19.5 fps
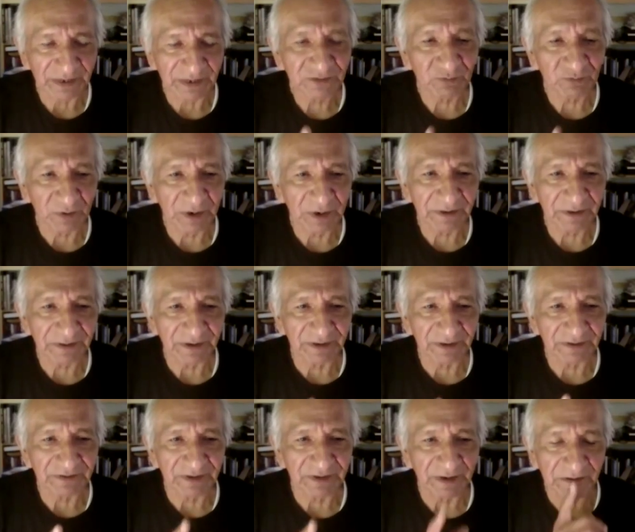That's one of the
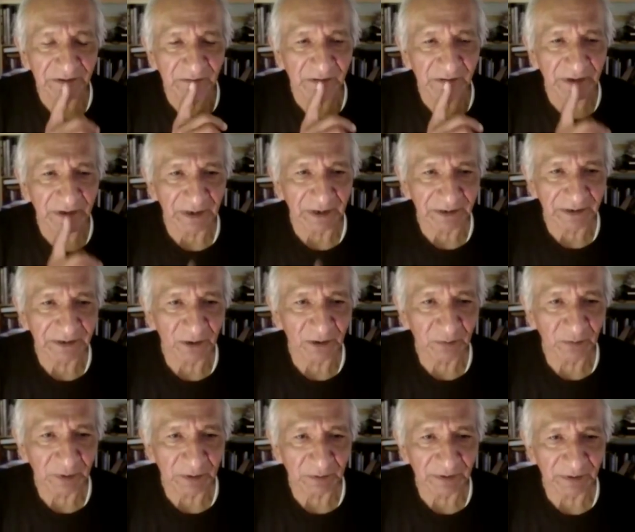things that, and I
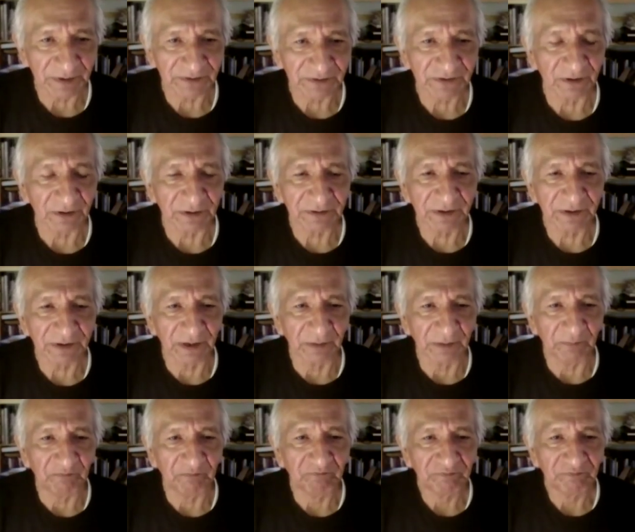tell people this all the
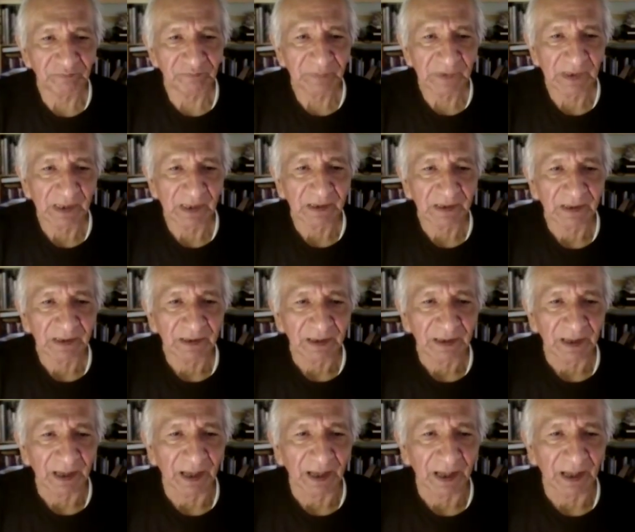time,
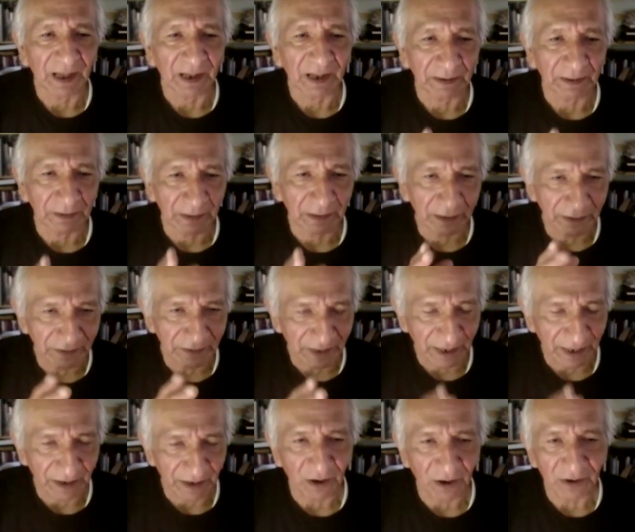and
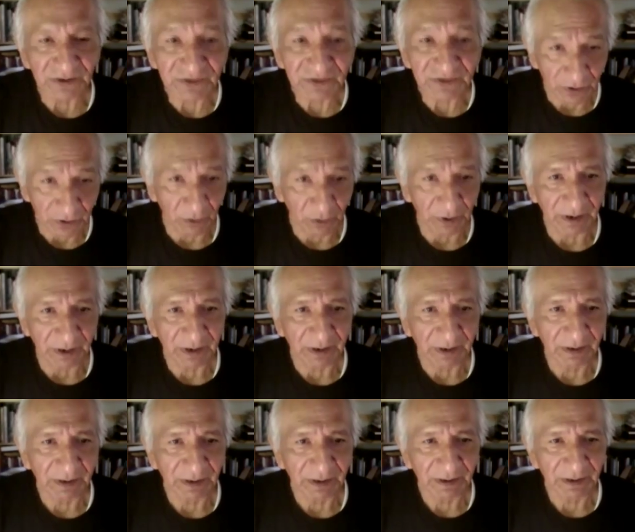that our
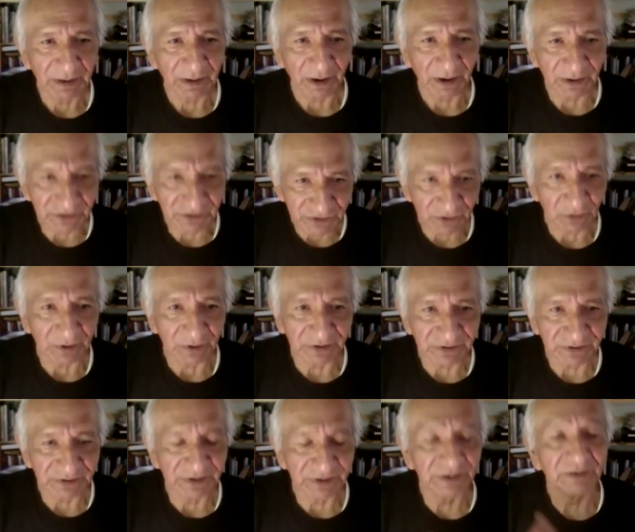
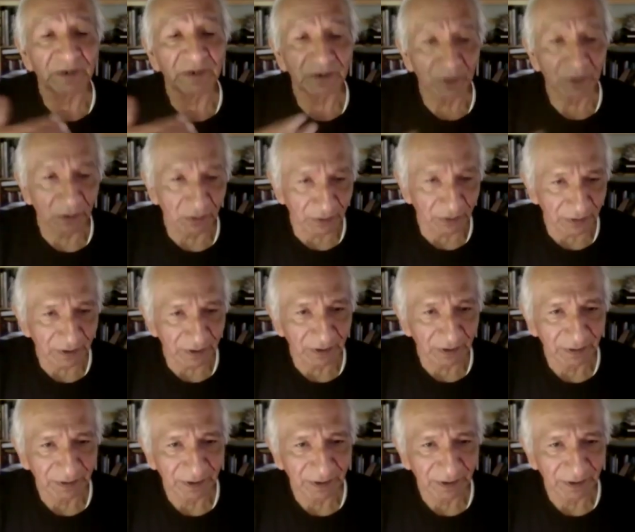stories need to be told.